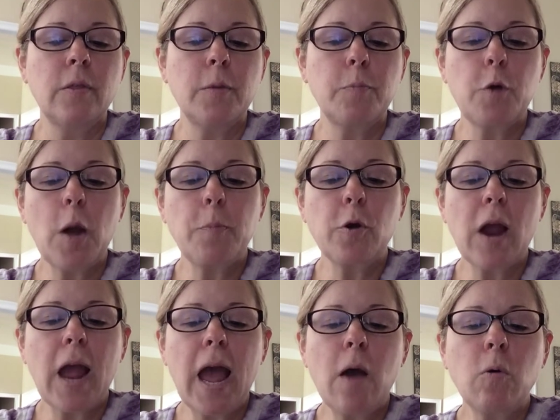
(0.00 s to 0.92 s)
the proper
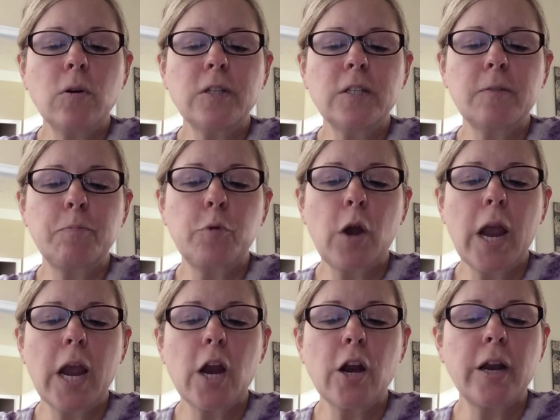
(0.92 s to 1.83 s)
hours of
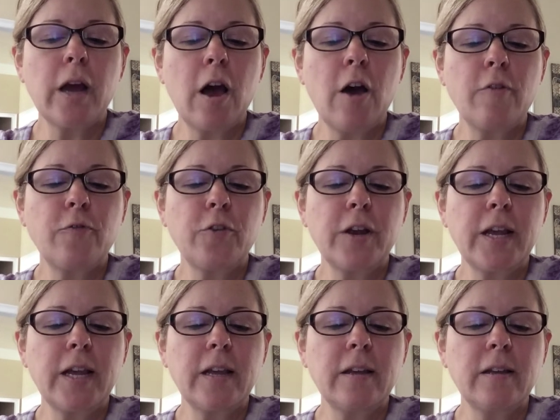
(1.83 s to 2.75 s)
prayer and
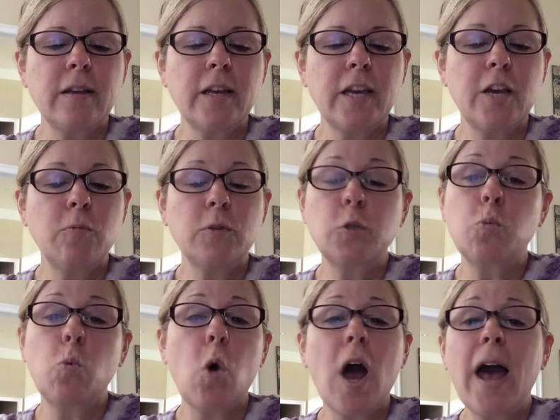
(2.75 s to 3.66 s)
offering. It was
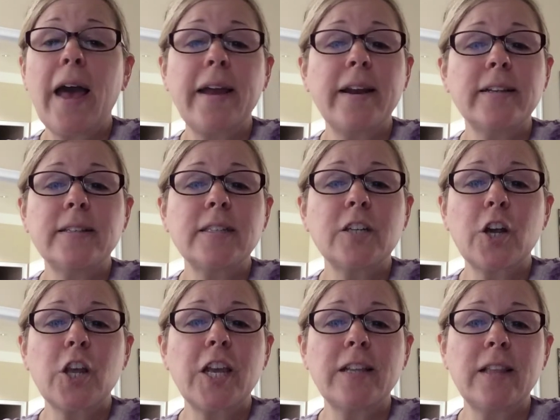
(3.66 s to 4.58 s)
wide in
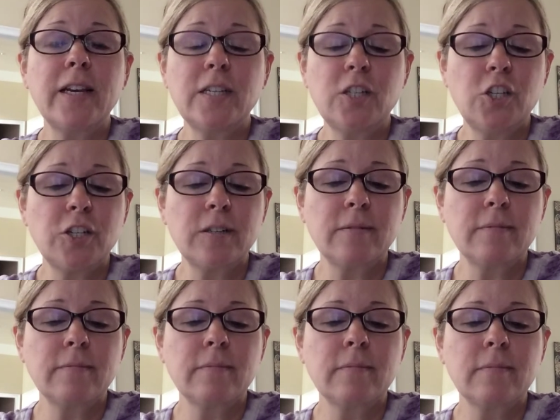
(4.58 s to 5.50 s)
circulation